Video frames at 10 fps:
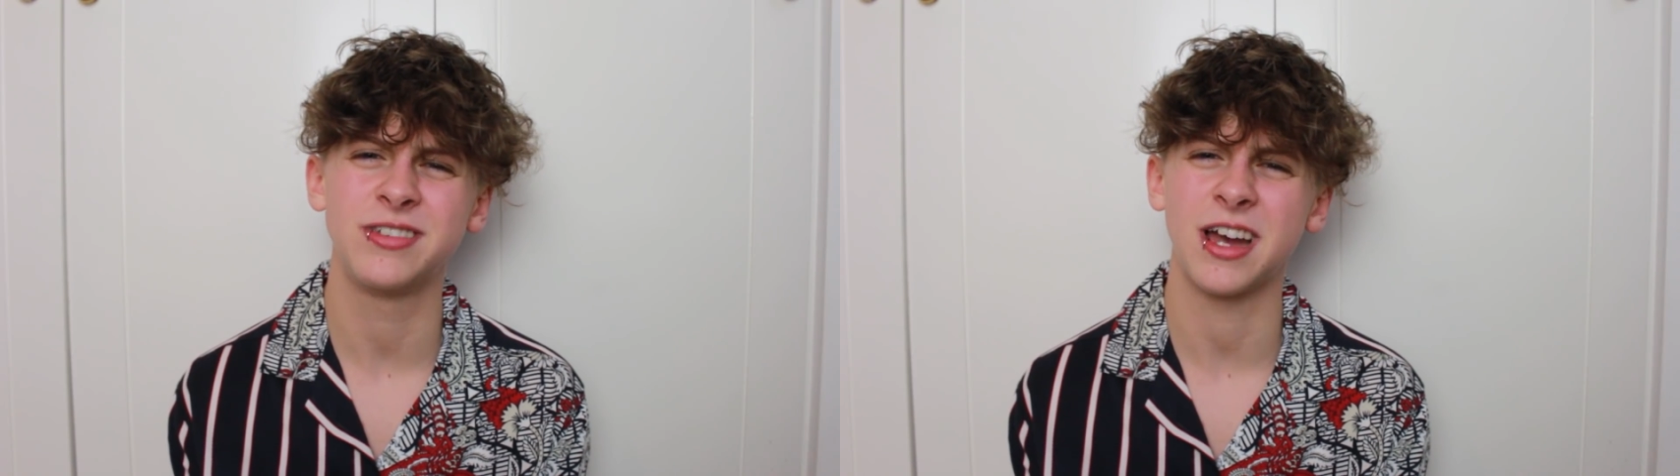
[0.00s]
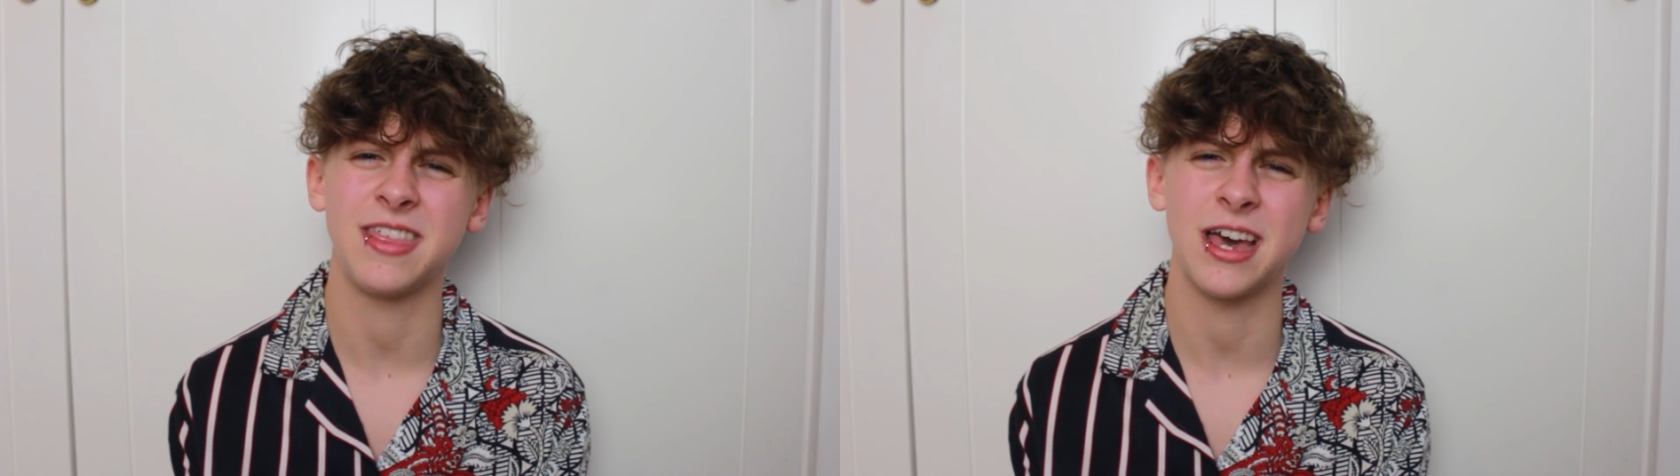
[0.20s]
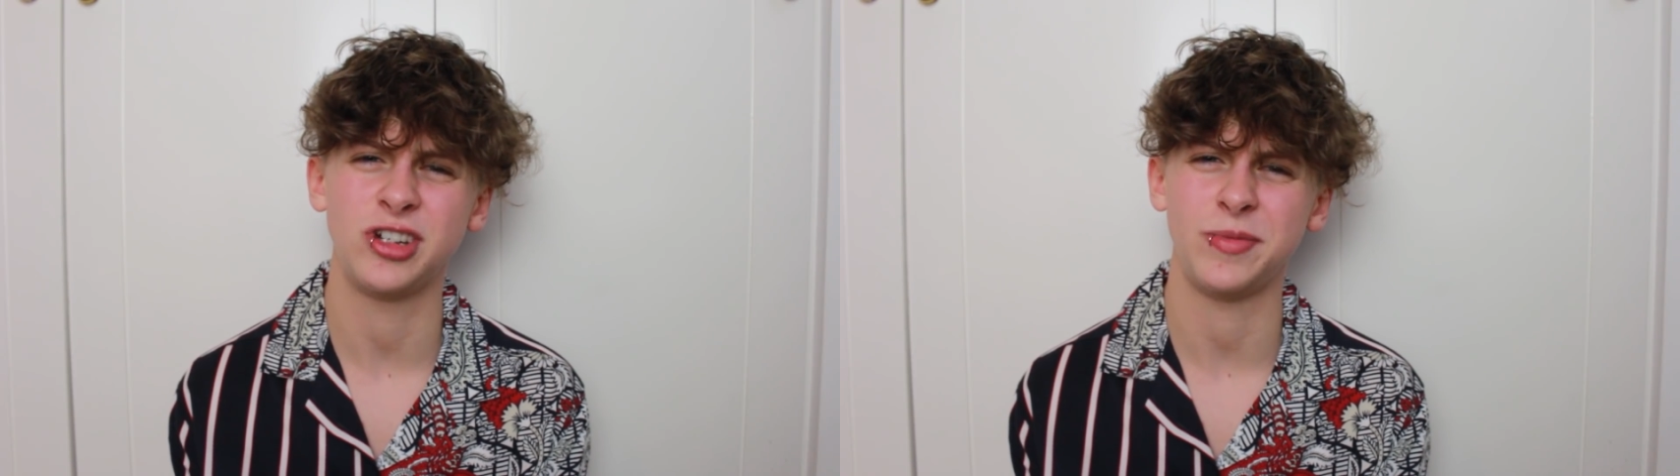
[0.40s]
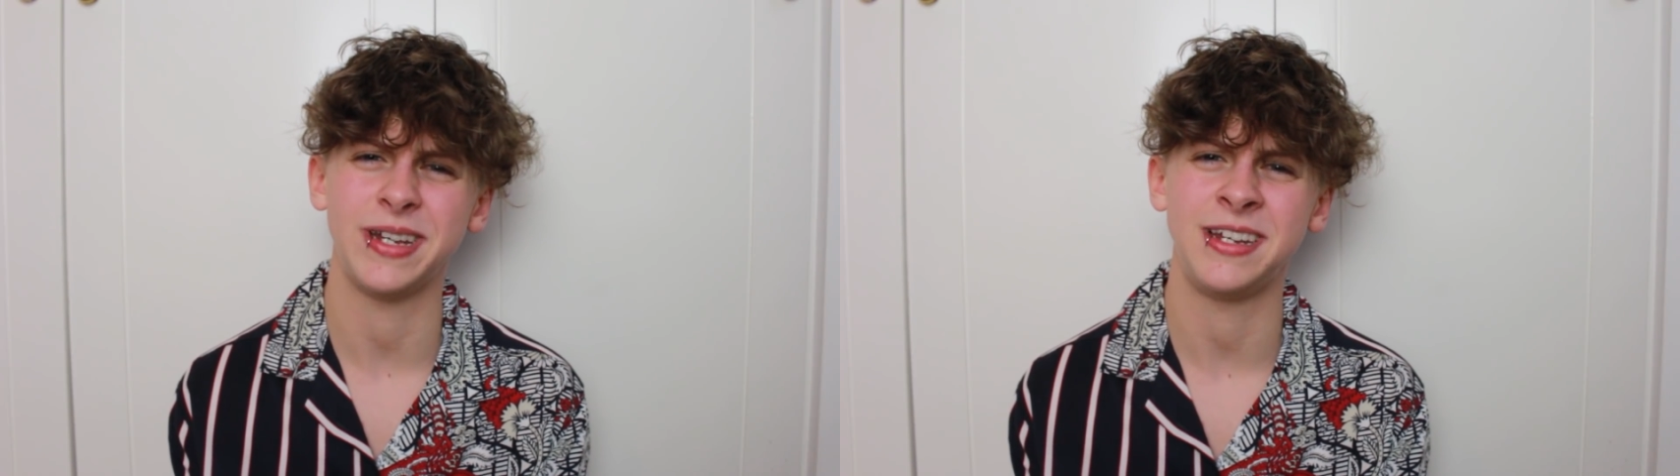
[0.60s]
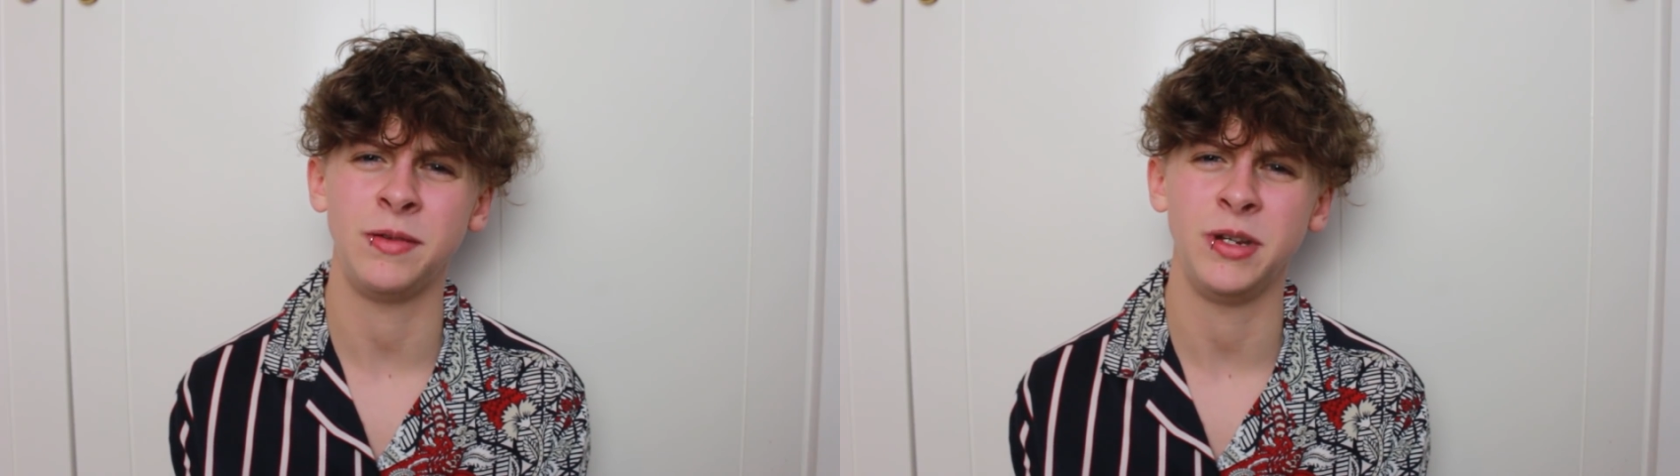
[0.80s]
inside the
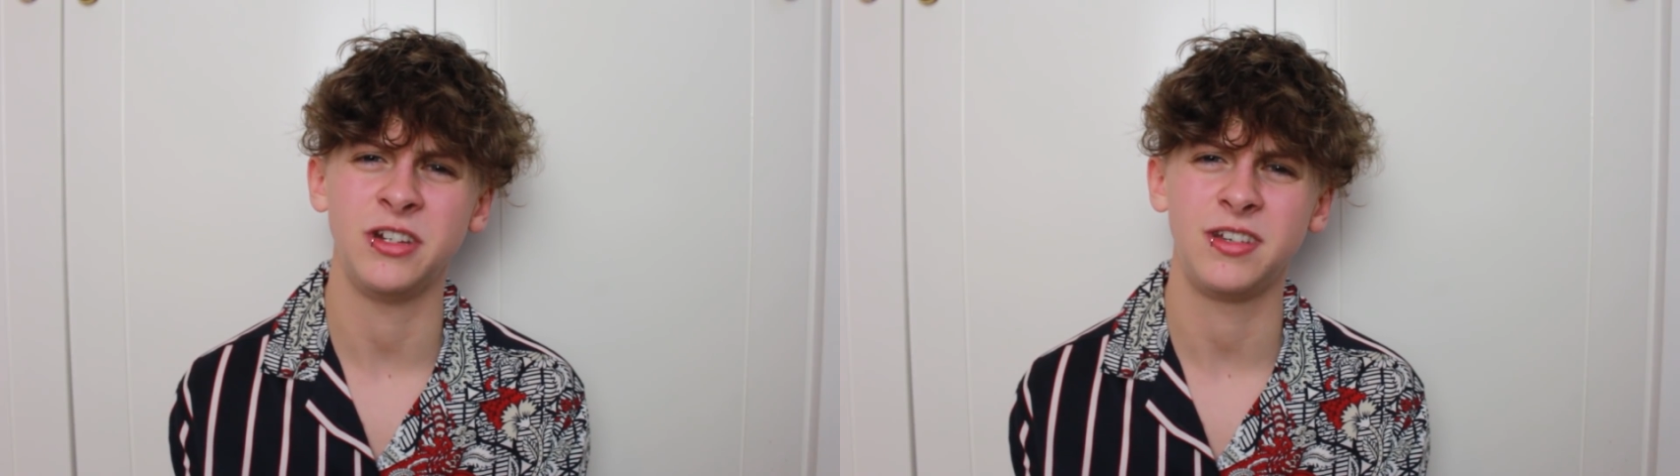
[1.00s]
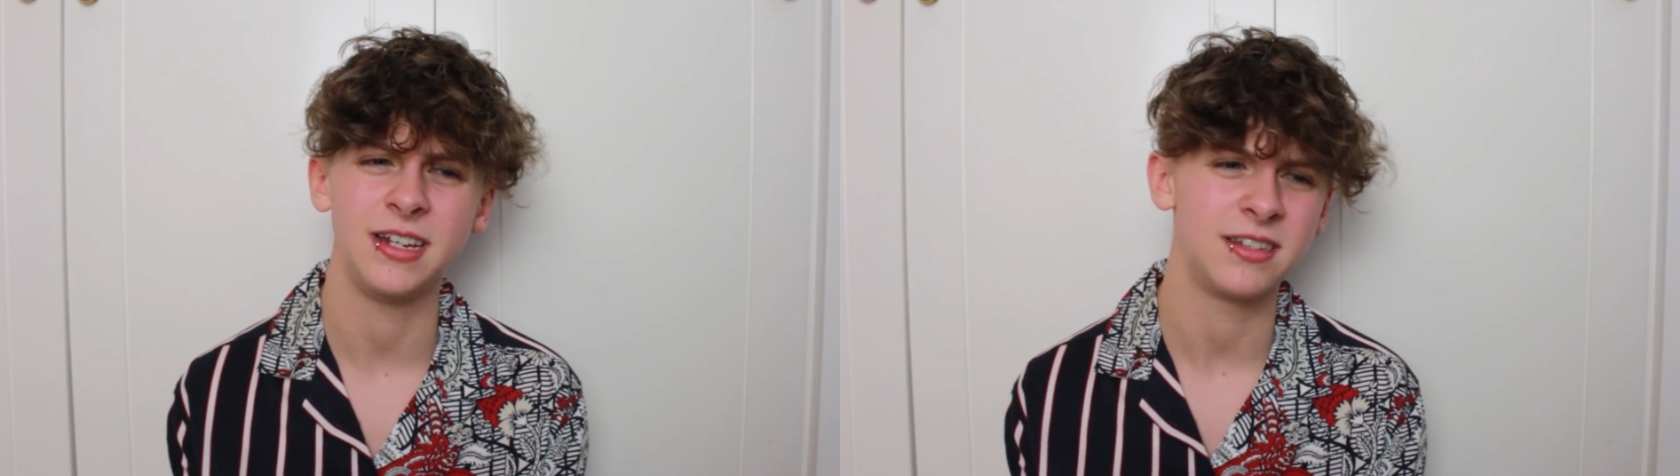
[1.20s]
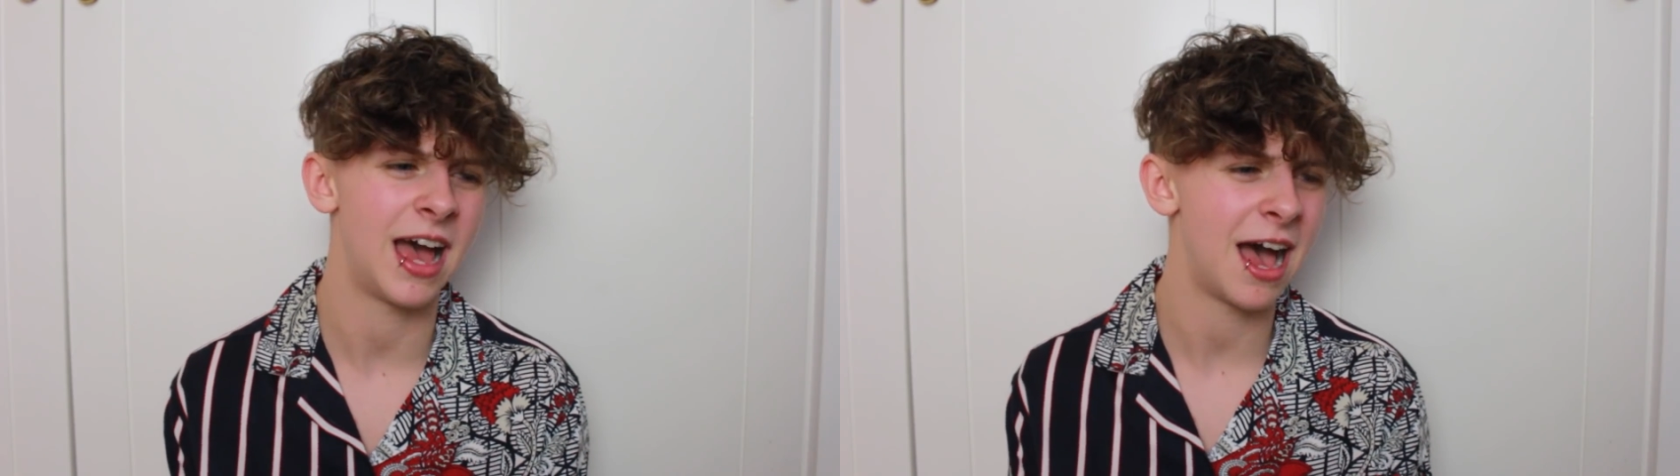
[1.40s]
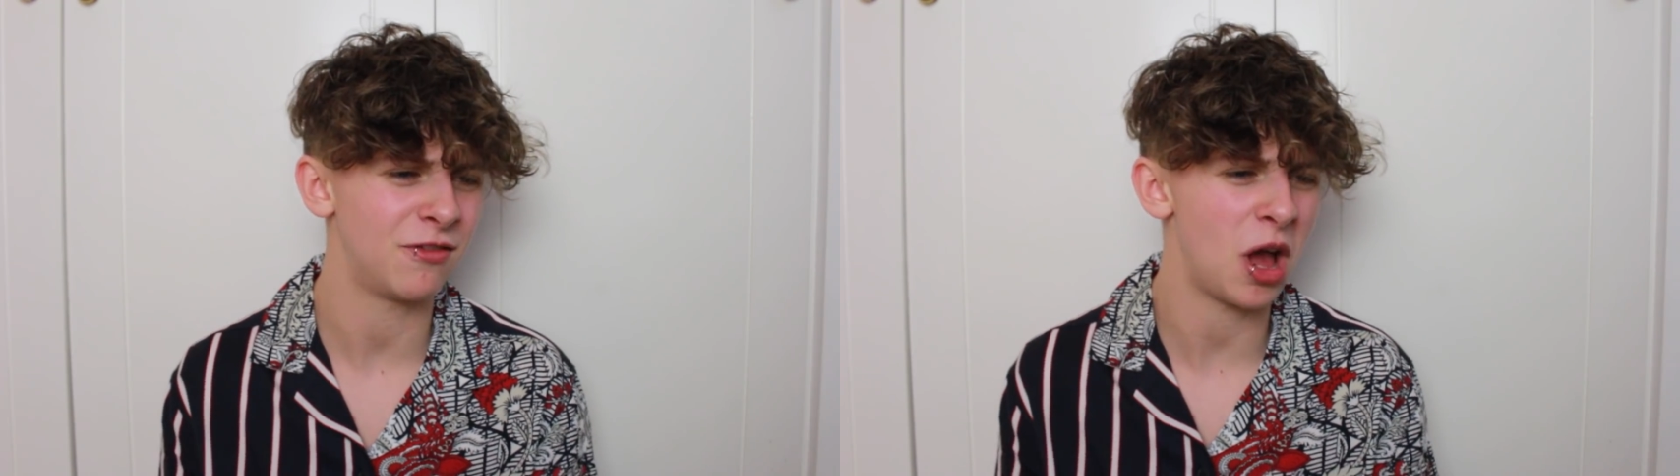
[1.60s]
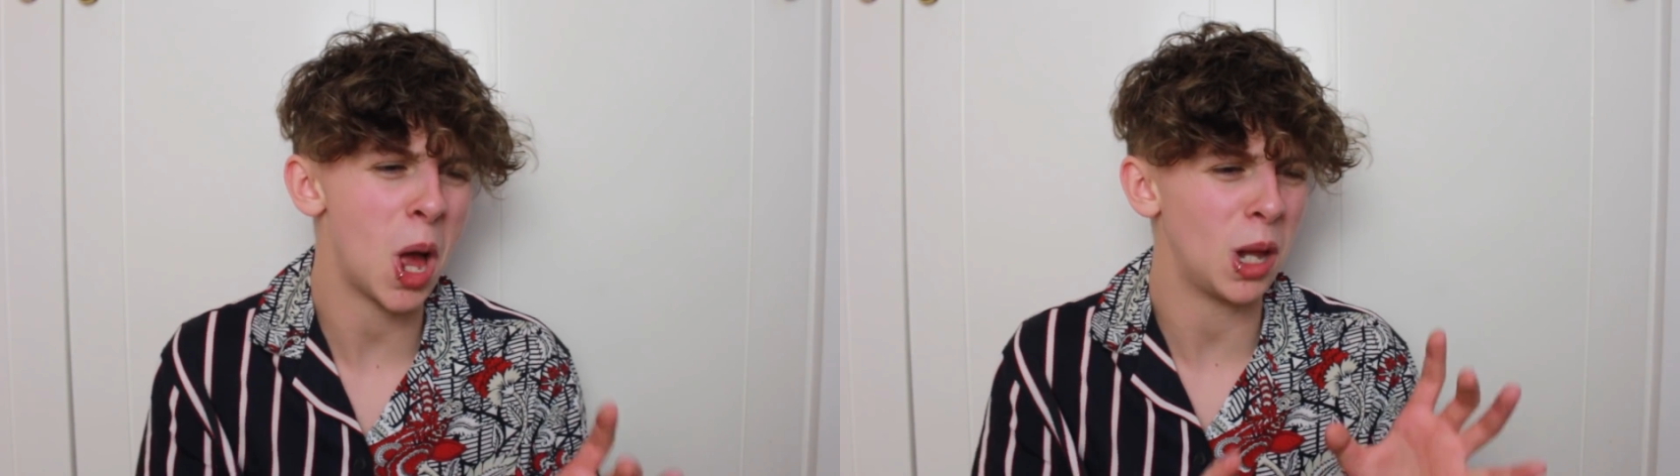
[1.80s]
LGBT community to have